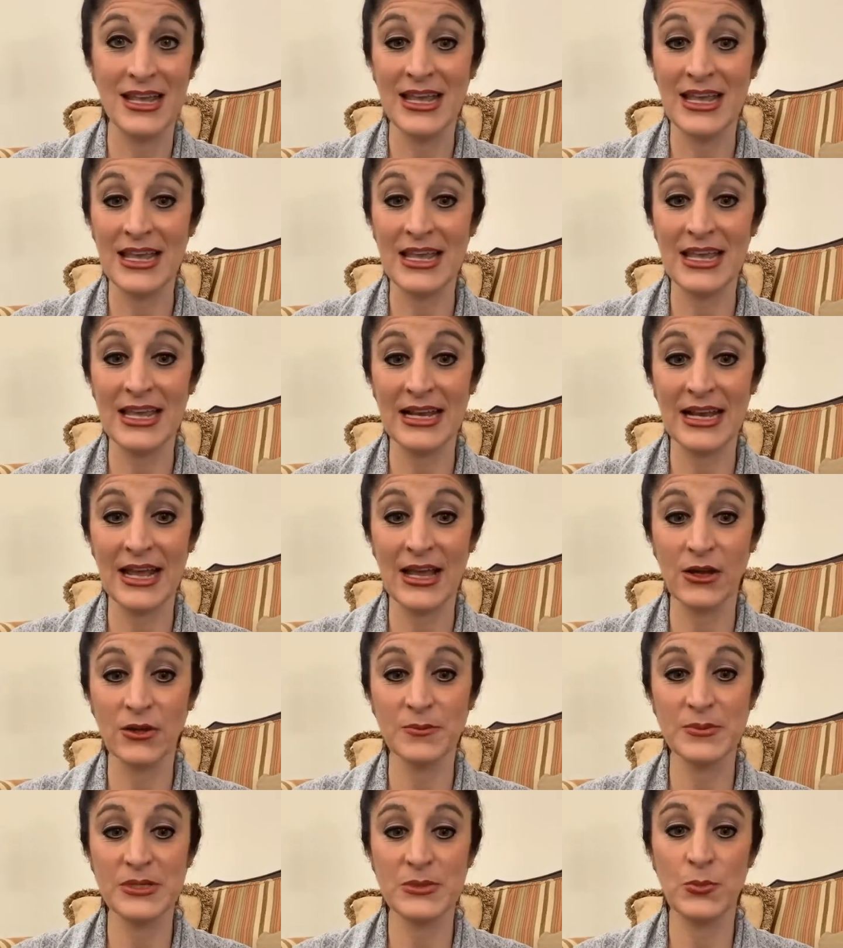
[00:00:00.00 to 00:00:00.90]
it
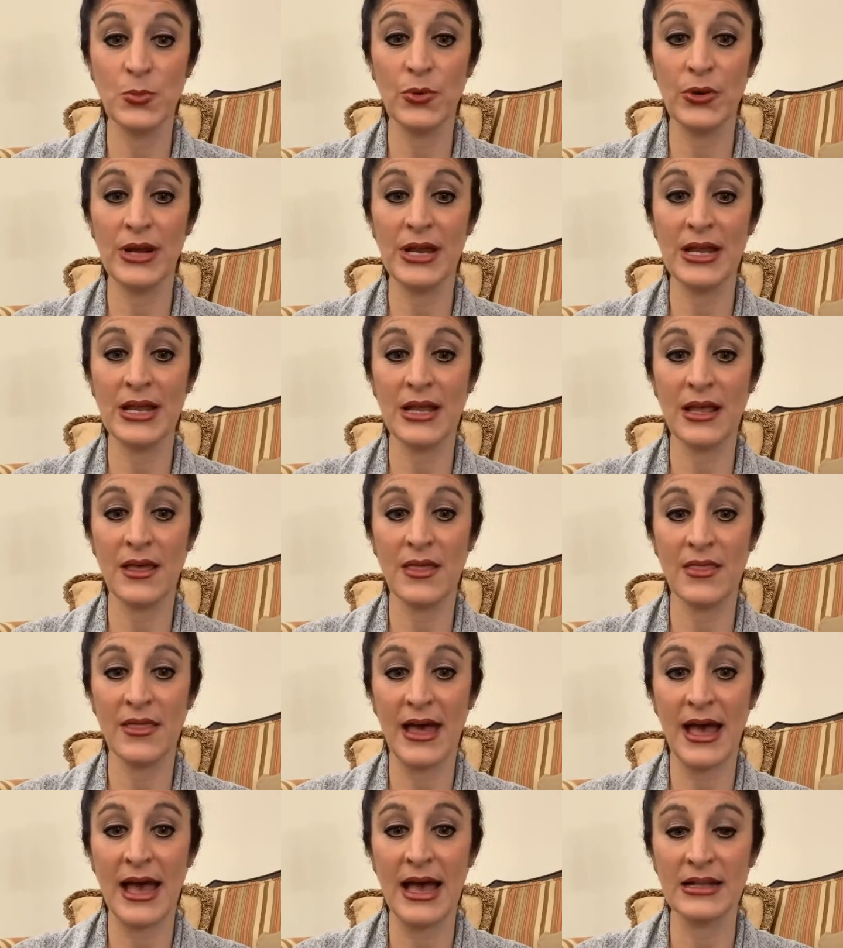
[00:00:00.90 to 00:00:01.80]
helps bring
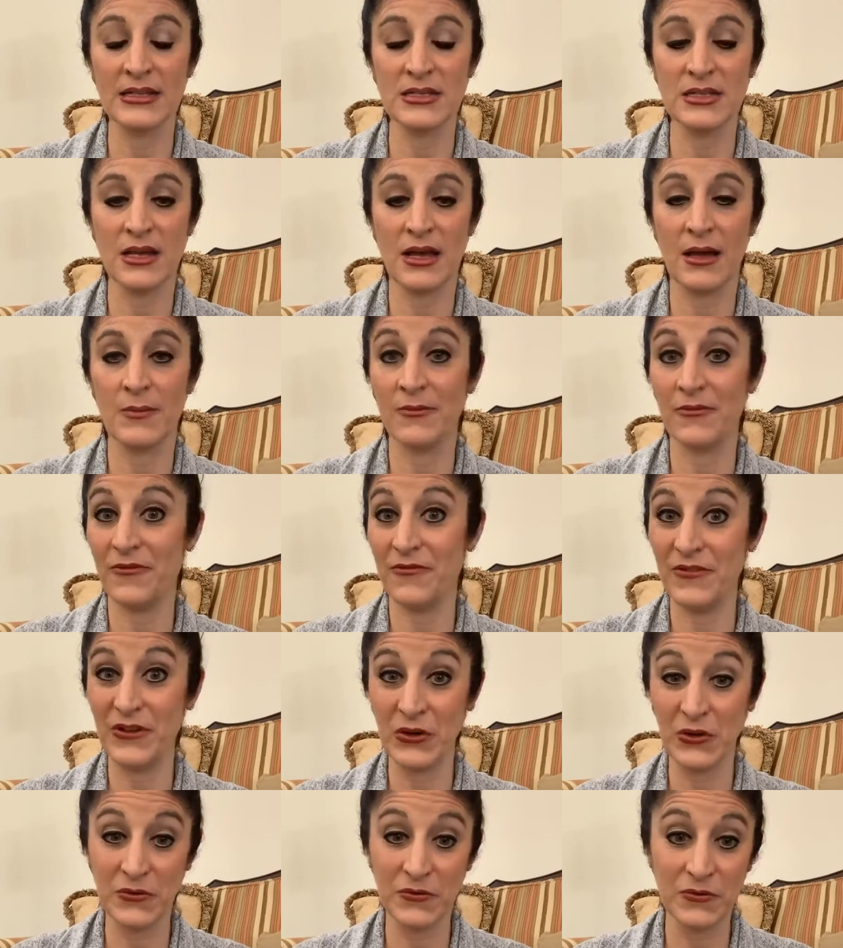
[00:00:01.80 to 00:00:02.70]
that
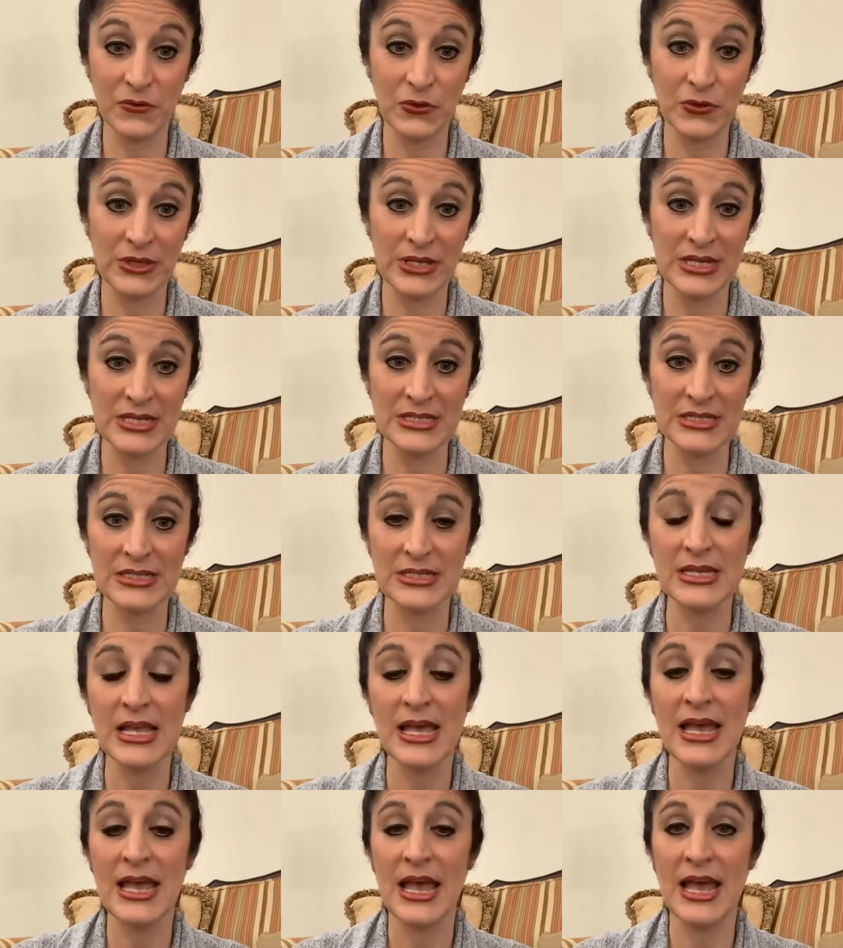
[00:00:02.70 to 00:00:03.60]
fearfulness
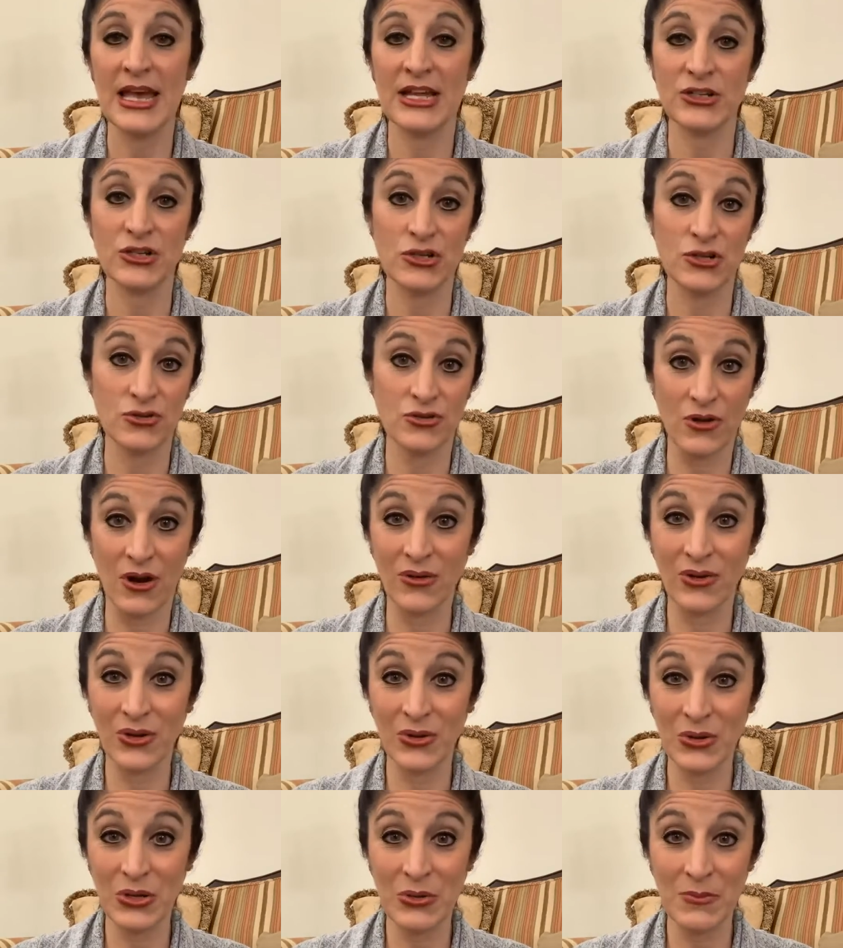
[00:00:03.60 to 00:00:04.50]
and
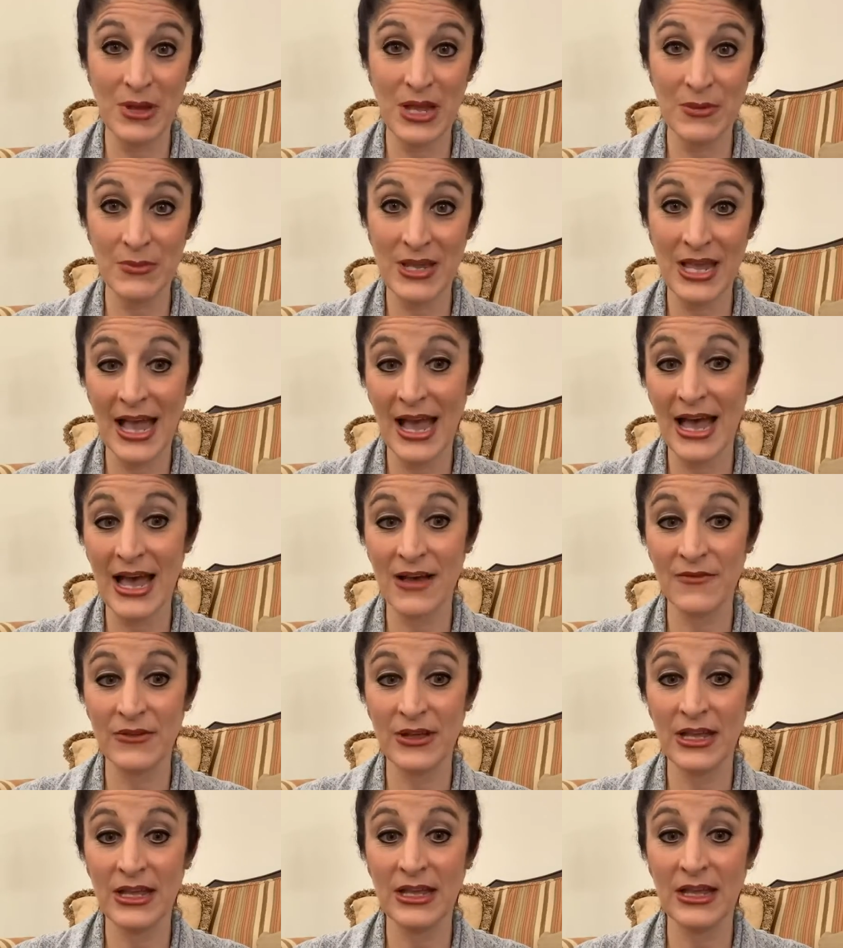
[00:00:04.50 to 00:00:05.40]
struggle you may be
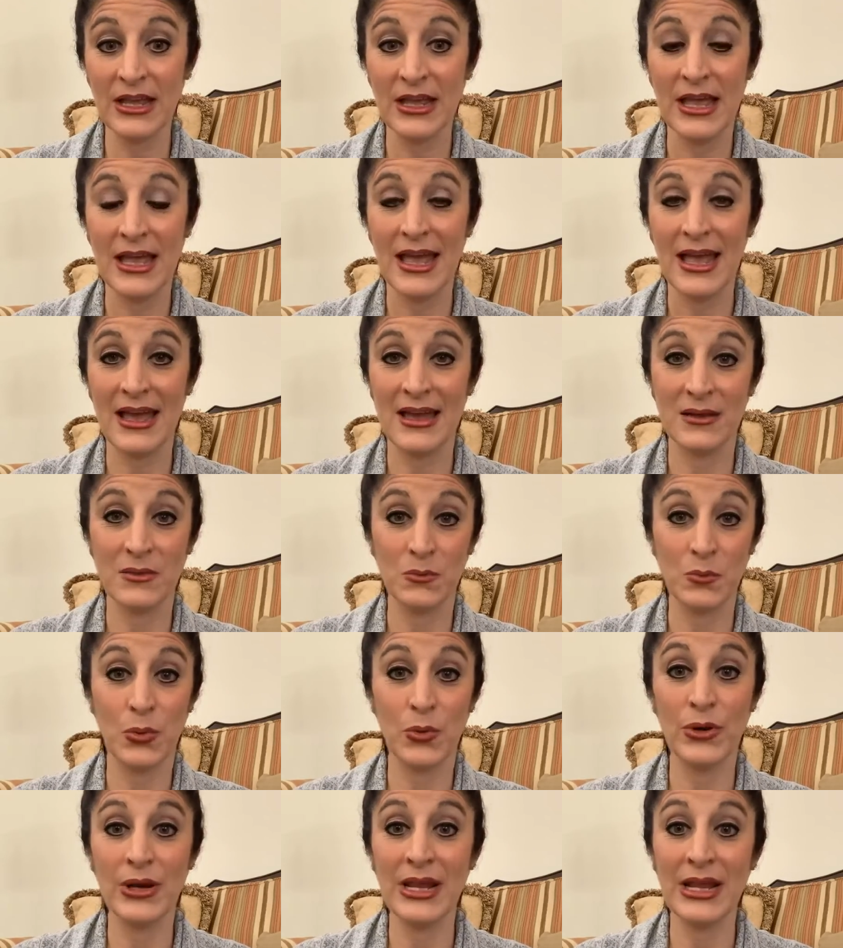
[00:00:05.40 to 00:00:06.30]
having, and
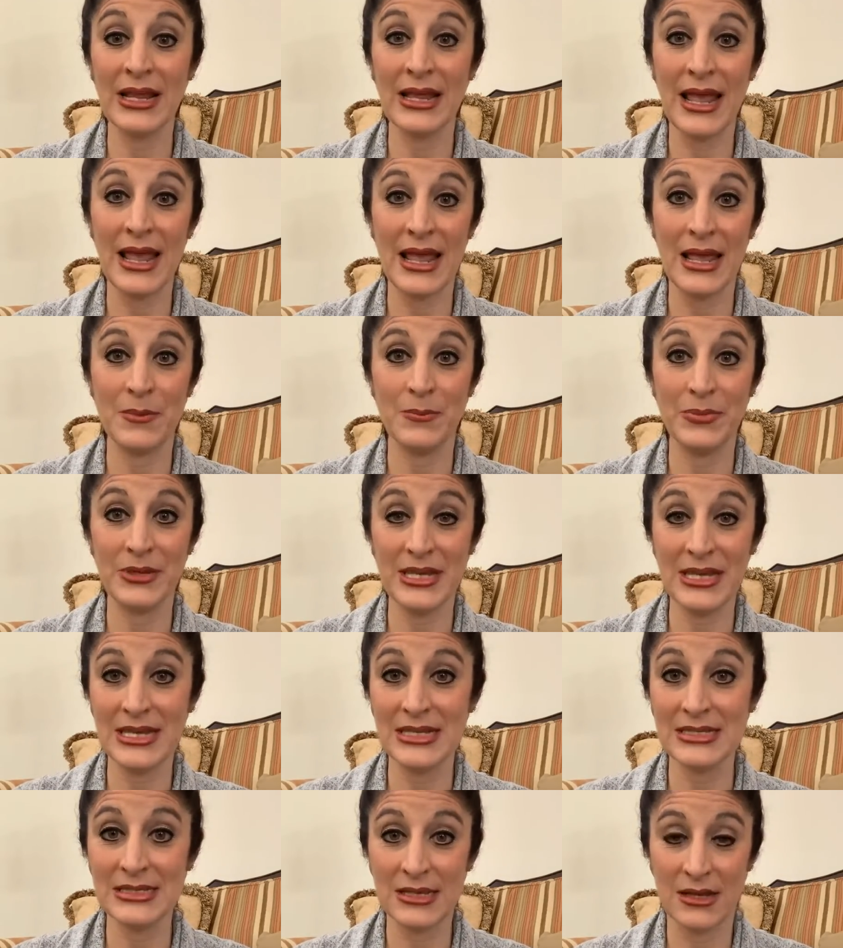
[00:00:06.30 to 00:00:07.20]
bring a
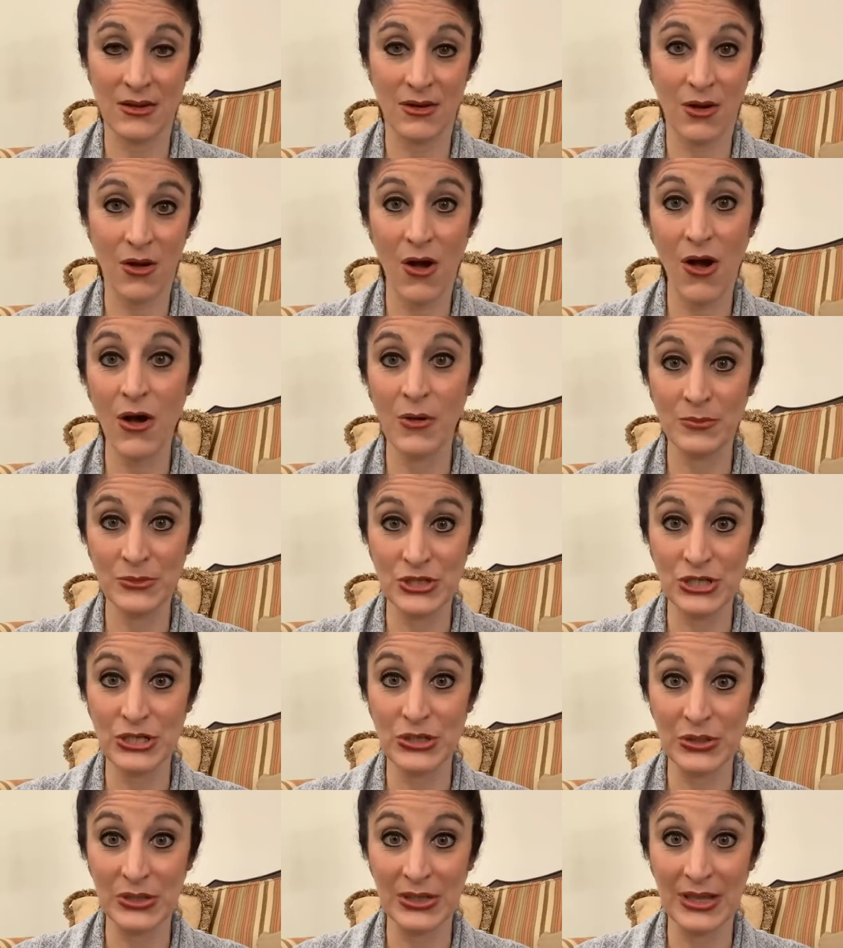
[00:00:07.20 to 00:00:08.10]
peace and a calm to
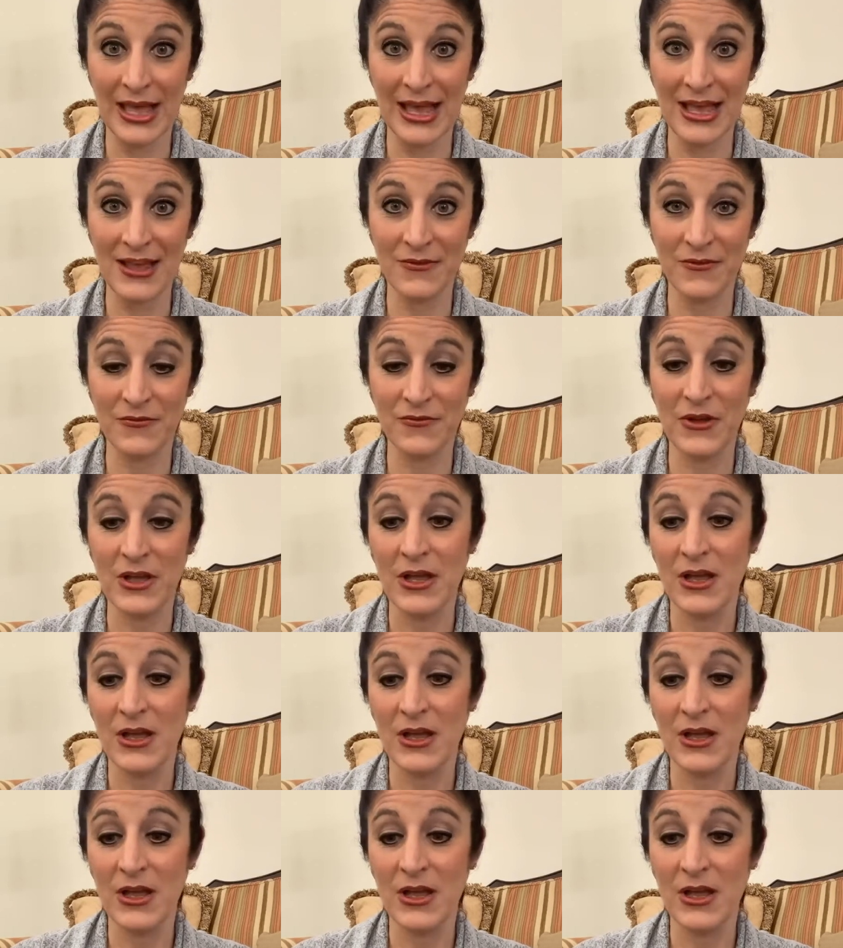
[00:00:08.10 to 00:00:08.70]
your life.